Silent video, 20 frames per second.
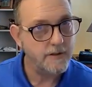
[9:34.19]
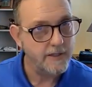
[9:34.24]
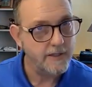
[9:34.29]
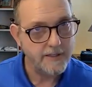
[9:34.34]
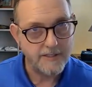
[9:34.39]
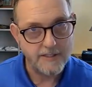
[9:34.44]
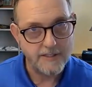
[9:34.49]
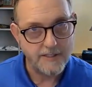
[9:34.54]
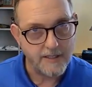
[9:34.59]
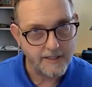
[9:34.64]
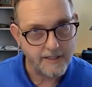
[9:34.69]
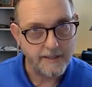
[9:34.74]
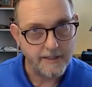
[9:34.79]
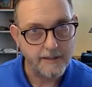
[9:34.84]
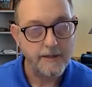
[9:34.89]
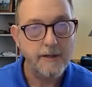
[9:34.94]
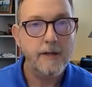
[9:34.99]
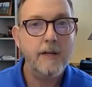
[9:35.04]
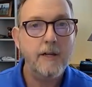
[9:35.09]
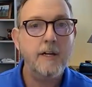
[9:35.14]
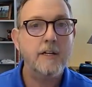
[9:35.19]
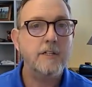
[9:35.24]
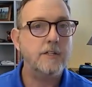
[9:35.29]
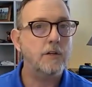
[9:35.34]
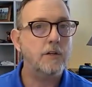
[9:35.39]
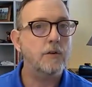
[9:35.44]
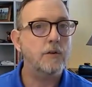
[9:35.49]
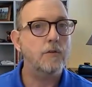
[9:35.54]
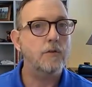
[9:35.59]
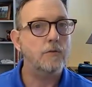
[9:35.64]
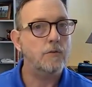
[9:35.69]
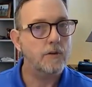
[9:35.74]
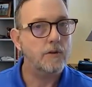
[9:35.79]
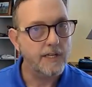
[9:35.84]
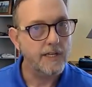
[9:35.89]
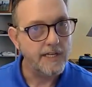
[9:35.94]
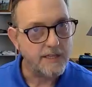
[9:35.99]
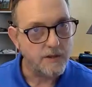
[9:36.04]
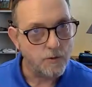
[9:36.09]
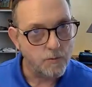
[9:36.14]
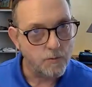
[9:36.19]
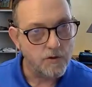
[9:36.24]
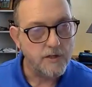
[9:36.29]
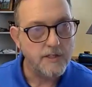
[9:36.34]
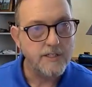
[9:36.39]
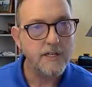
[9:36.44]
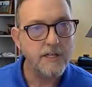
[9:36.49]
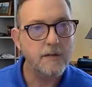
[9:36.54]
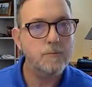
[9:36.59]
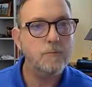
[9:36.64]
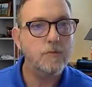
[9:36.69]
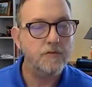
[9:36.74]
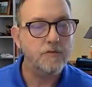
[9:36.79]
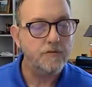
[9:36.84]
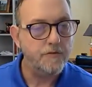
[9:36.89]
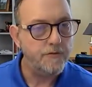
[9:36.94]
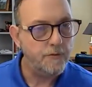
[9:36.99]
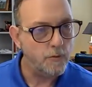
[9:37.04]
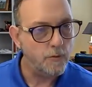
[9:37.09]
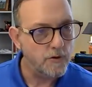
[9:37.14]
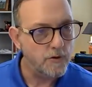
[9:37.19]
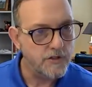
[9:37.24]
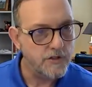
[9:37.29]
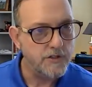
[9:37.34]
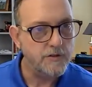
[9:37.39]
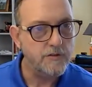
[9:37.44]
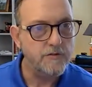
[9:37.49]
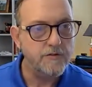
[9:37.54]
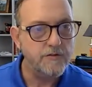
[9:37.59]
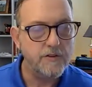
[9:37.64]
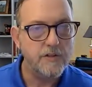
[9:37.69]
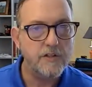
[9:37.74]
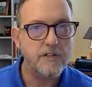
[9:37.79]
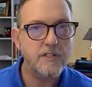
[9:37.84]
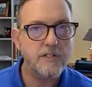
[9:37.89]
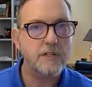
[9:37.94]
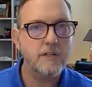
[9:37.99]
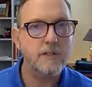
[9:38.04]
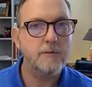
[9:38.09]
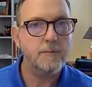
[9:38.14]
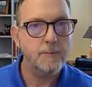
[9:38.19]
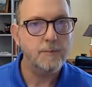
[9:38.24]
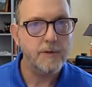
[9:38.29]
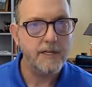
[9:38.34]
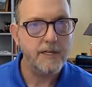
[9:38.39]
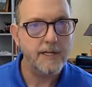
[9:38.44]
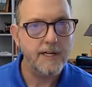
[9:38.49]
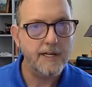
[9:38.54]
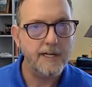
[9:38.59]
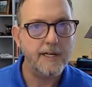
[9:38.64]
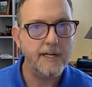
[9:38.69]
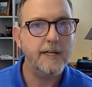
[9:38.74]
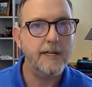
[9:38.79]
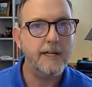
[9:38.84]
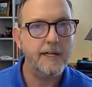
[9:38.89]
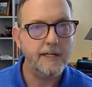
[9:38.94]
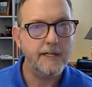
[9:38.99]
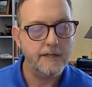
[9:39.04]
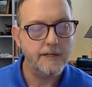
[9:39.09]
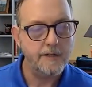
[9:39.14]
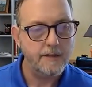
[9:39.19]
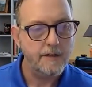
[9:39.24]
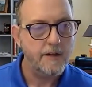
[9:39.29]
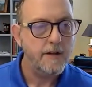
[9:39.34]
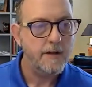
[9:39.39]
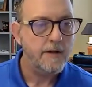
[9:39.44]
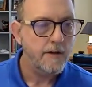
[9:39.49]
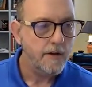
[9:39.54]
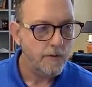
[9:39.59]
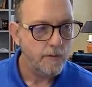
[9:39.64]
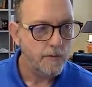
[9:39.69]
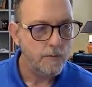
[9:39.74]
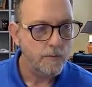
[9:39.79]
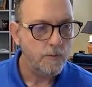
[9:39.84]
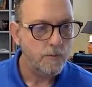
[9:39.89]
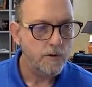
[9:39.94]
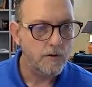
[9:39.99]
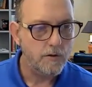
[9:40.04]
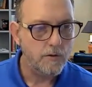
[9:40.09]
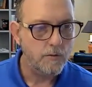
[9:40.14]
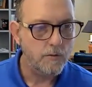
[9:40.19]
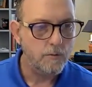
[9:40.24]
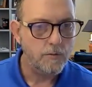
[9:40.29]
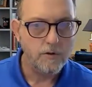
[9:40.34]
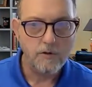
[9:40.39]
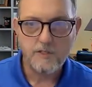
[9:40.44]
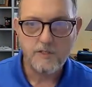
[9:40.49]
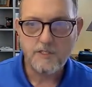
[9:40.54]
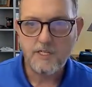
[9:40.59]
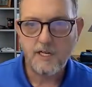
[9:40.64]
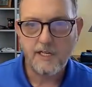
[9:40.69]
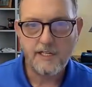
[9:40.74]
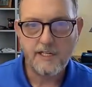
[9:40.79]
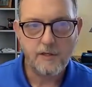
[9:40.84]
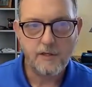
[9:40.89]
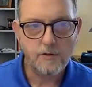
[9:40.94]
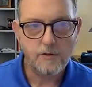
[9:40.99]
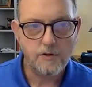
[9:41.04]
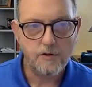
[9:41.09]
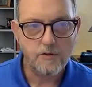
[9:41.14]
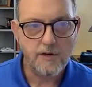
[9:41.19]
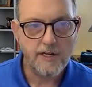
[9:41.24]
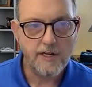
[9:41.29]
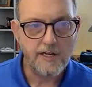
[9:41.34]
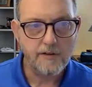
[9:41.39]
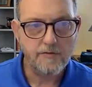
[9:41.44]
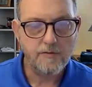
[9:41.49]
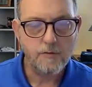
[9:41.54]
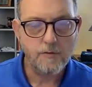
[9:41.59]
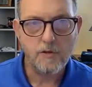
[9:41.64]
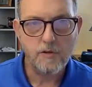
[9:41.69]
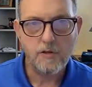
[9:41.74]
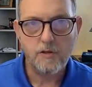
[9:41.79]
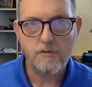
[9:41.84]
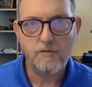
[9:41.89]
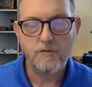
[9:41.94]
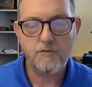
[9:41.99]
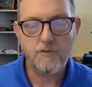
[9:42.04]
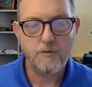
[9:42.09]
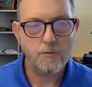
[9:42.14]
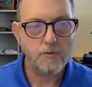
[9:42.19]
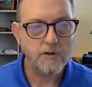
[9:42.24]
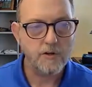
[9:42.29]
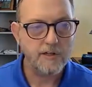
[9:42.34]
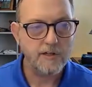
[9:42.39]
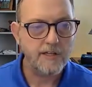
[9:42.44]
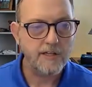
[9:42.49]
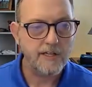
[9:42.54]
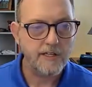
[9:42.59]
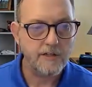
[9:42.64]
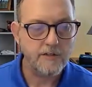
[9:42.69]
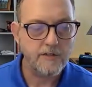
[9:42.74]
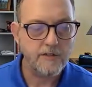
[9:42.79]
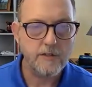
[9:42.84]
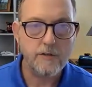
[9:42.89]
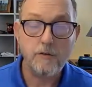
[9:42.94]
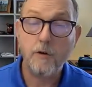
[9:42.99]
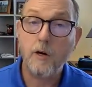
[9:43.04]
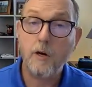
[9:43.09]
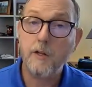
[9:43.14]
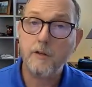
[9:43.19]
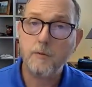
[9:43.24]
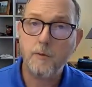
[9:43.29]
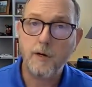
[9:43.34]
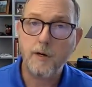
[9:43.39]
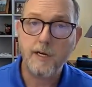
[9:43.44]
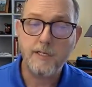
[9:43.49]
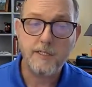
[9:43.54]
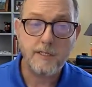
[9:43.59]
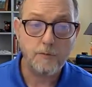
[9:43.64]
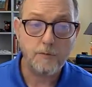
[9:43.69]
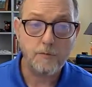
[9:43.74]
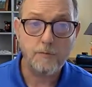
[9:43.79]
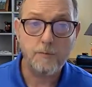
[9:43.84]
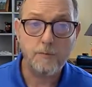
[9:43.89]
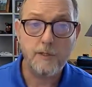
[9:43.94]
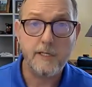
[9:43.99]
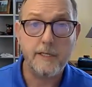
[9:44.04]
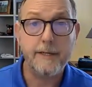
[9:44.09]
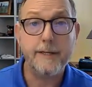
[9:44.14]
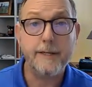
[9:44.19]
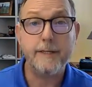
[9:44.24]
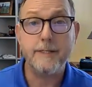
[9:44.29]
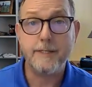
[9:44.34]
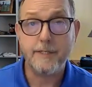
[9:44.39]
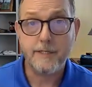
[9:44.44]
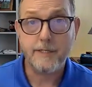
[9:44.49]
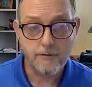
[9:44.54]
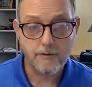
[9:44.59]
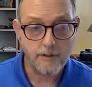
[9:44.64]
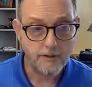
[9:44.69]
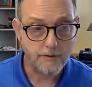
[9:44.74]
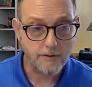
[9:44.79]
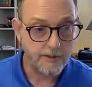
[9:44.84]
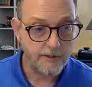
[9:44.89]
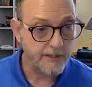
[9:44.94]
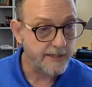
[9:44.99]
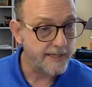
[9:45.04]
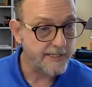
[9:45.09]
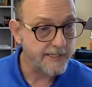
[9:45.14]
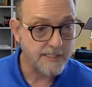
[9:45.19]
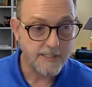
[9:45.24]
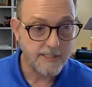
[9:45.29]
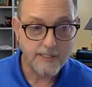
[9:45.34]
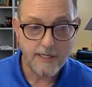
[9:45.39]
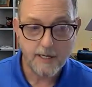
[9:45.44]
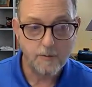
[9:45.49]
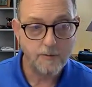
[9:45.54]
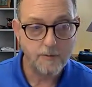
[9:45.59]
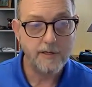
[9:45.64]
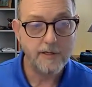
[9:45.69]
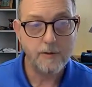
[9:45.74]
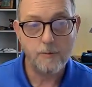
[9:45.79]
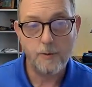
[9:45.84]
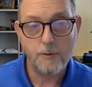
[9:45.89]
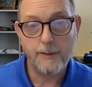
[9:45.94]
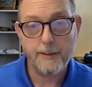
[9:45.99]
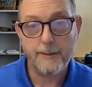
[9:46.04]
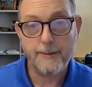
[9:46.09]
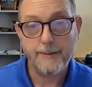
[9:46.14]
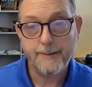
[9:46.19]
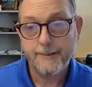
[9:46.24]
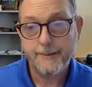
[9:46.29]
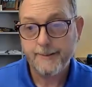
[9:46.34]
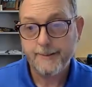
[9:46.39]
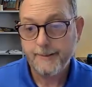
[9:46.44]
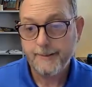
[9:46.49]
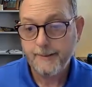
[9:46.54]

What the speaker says: It's done. So get the work done before June 1st, midnight, and we'll assign you a grade for the work that you do. Otherwise, it will be a 0, and that's not what you want.